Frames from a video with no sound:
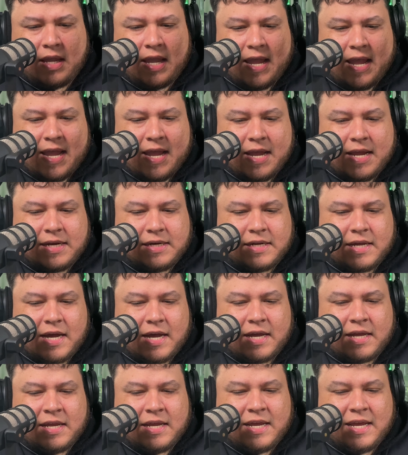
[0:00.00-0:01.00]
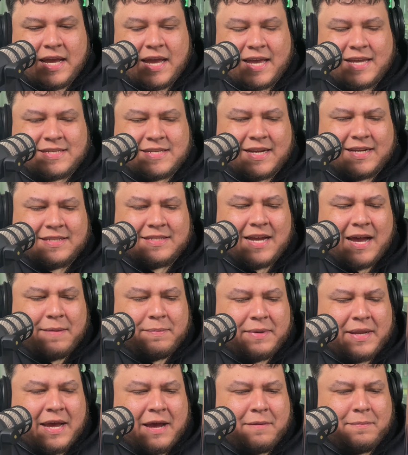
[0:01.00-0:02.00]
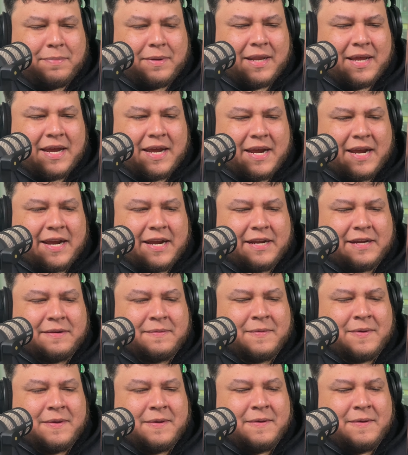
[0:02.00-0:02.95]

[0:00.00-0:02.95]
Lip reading: and has like top-down play.